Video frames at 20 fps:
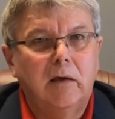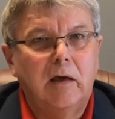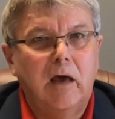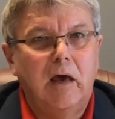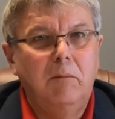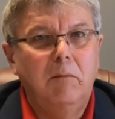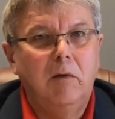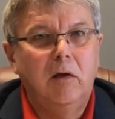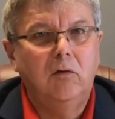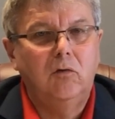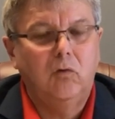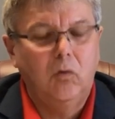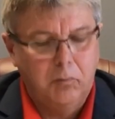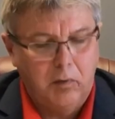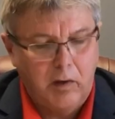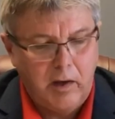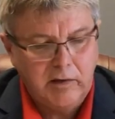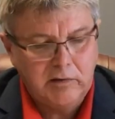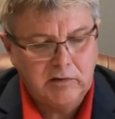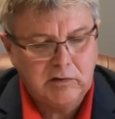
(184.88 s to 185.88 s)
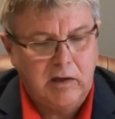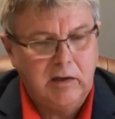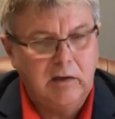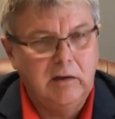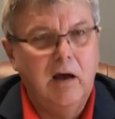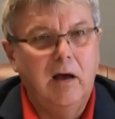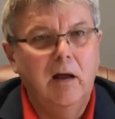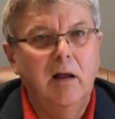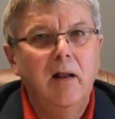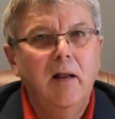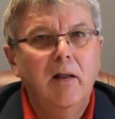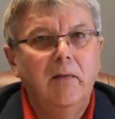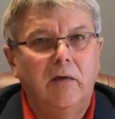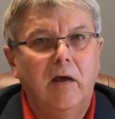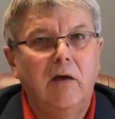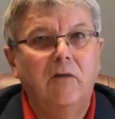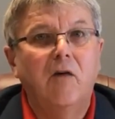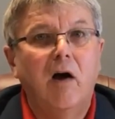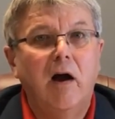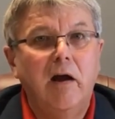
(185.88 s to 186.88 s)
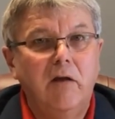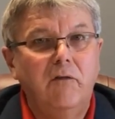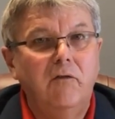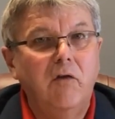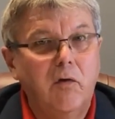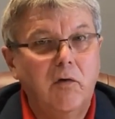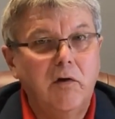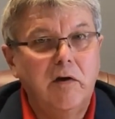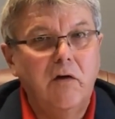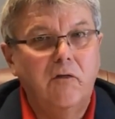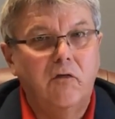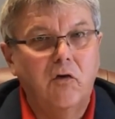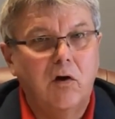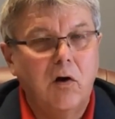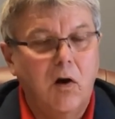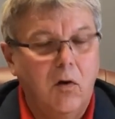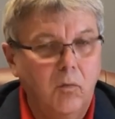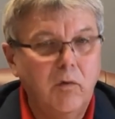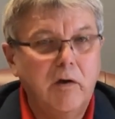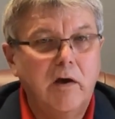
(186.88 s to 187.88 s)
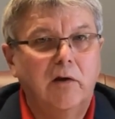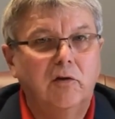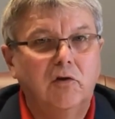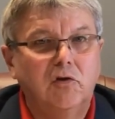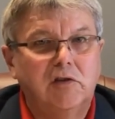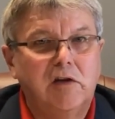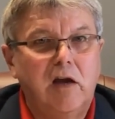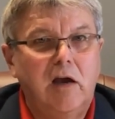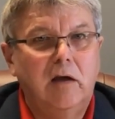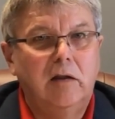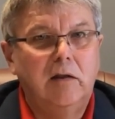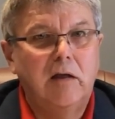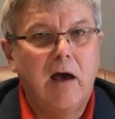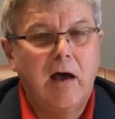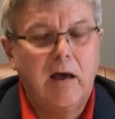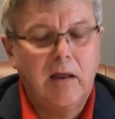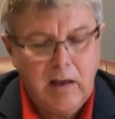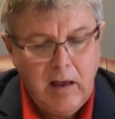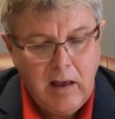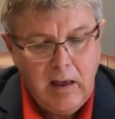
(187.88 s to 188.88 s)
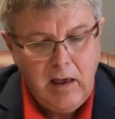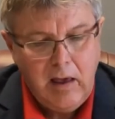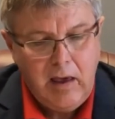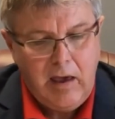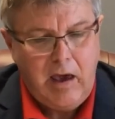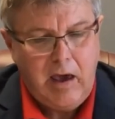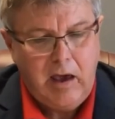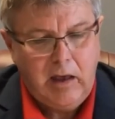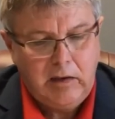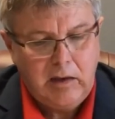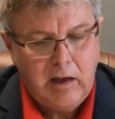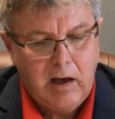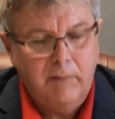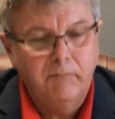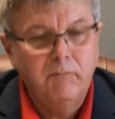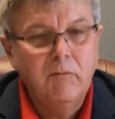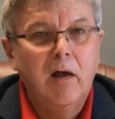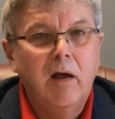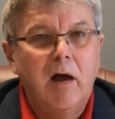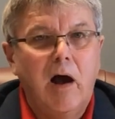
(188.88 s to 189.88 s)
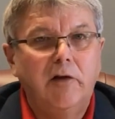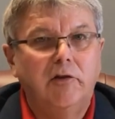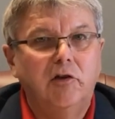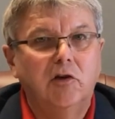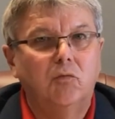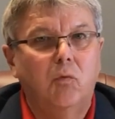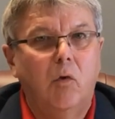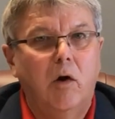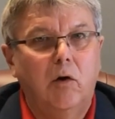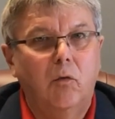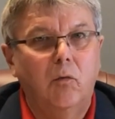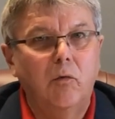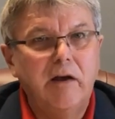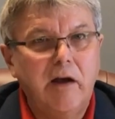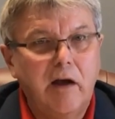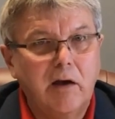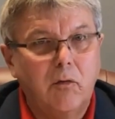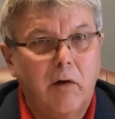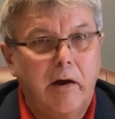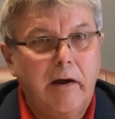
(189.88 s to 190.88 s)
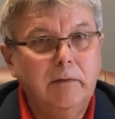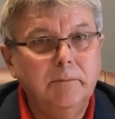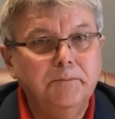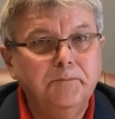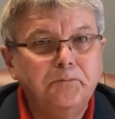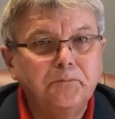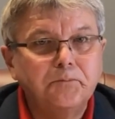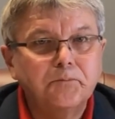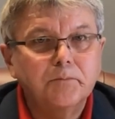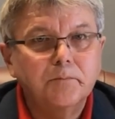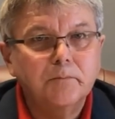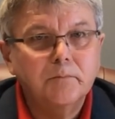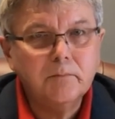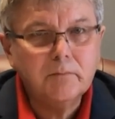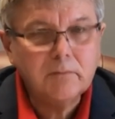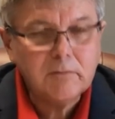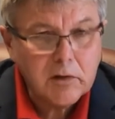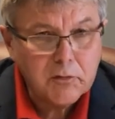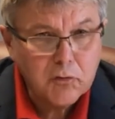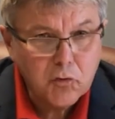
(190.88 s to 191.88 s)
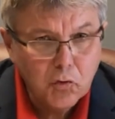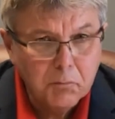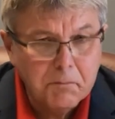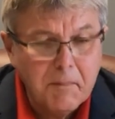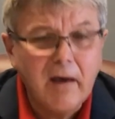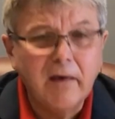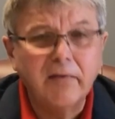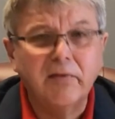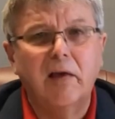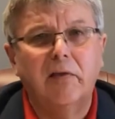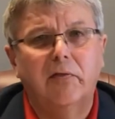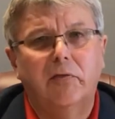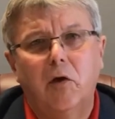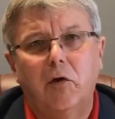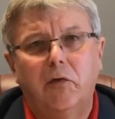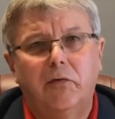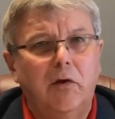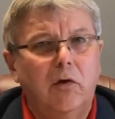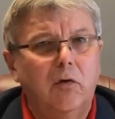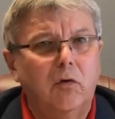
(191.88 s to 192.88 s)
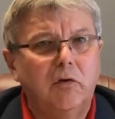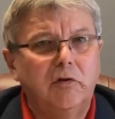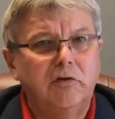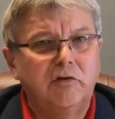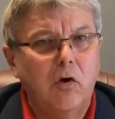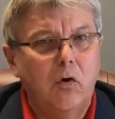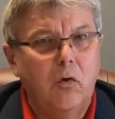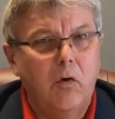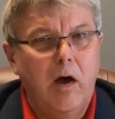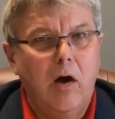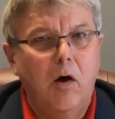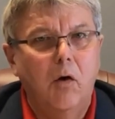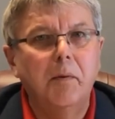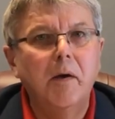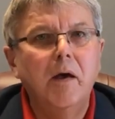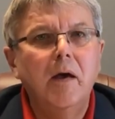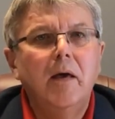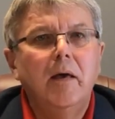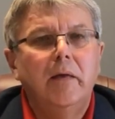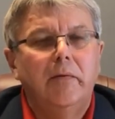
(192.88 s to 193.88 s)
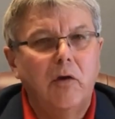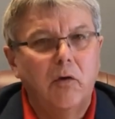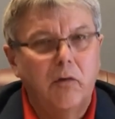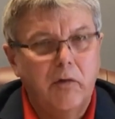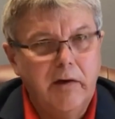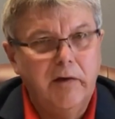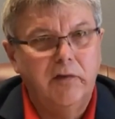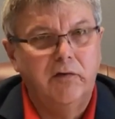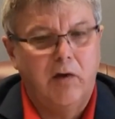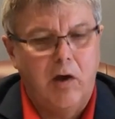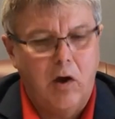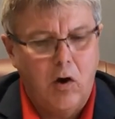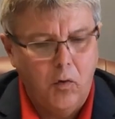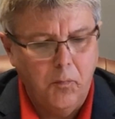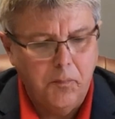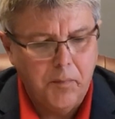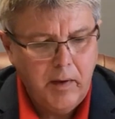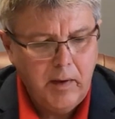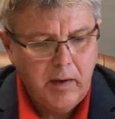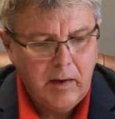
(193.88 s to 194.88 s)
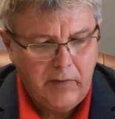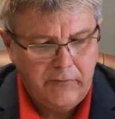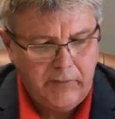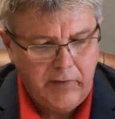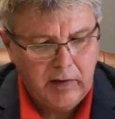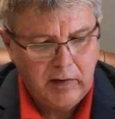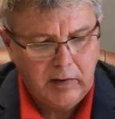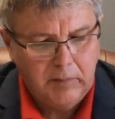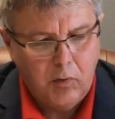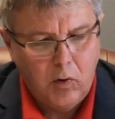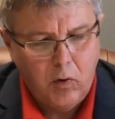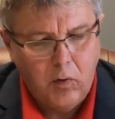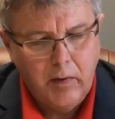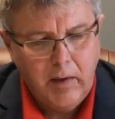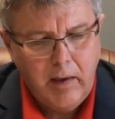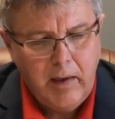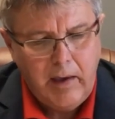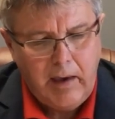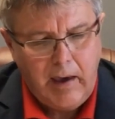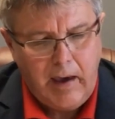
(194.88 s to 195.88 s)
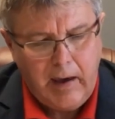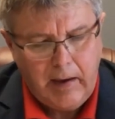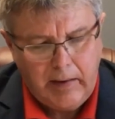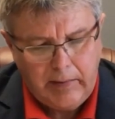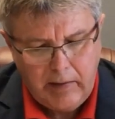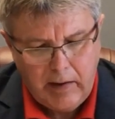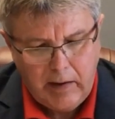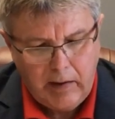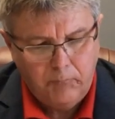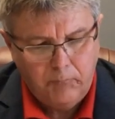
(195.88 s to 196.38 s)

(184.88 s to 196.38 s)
came into place, and they find it very difficult. We understand that, and I just want to reiterate, you may think that there is no help. There is help available, and